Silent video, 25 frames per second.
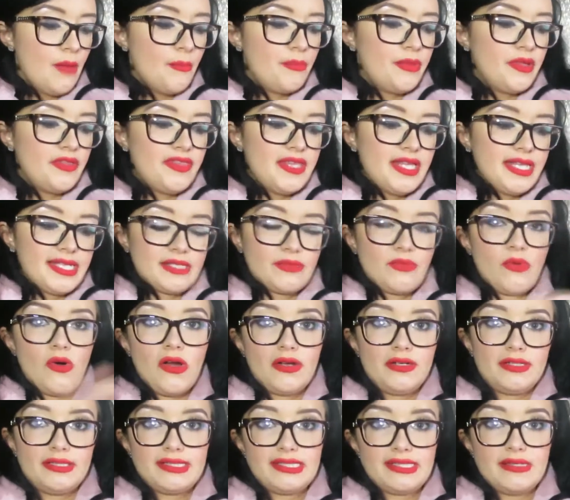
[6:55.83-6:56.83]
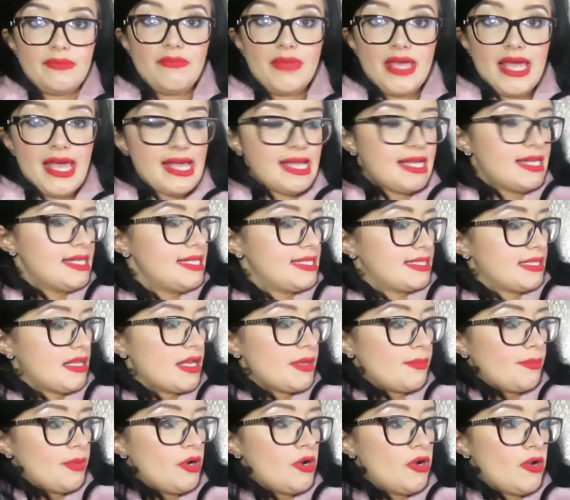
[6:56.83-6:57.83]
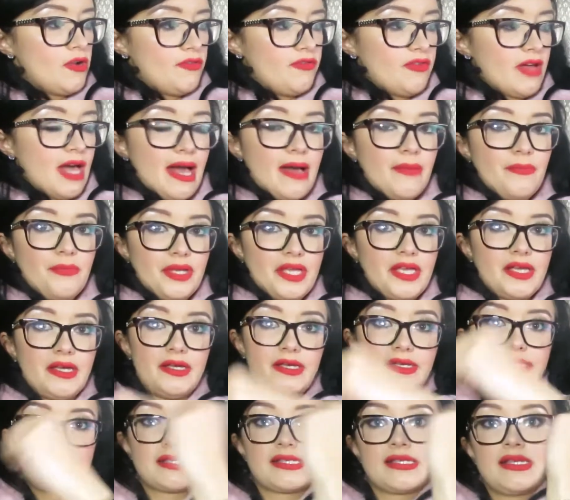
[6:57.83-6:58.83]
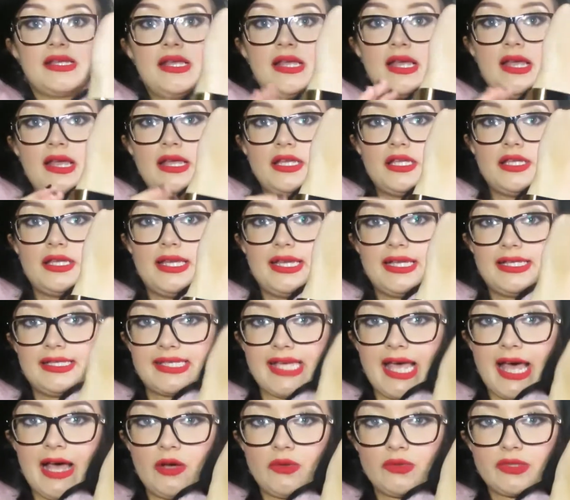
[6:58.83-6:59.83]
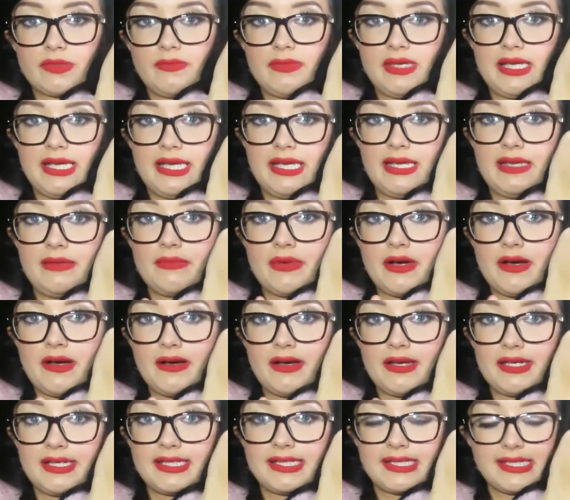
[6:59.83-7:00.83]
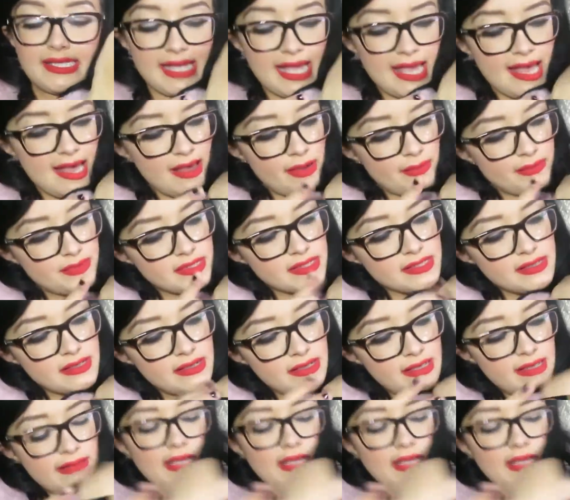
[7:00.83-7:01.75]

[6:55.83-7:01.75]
but this one to me is like perfect because it tells me my steps.